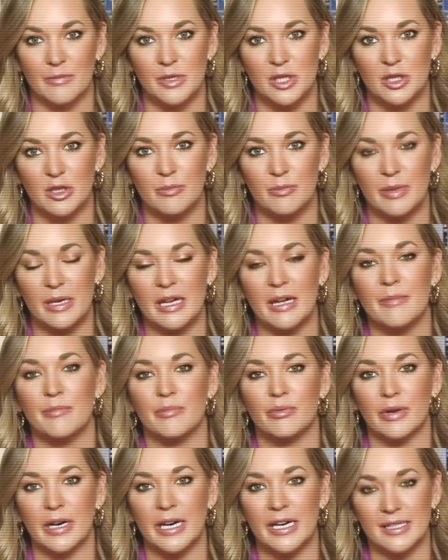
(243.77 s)
She would be
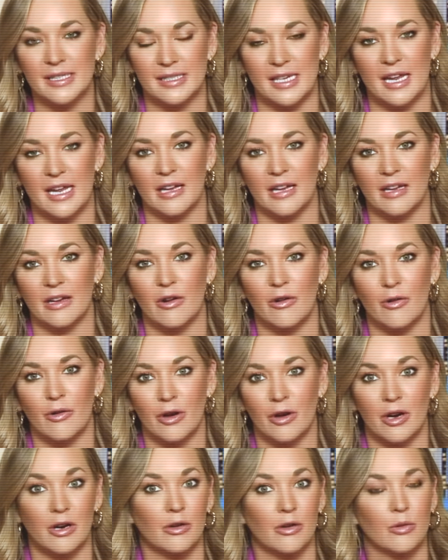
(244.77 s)
embracing
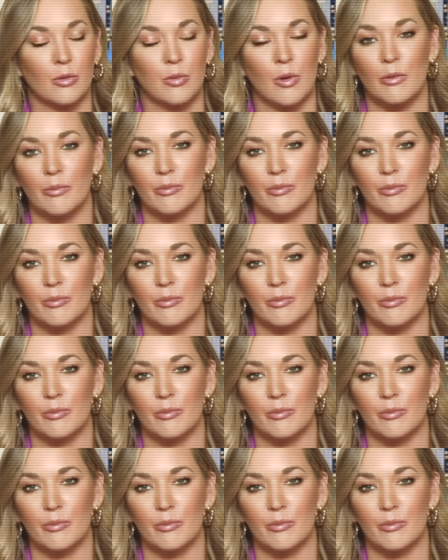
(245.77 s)
her, quote,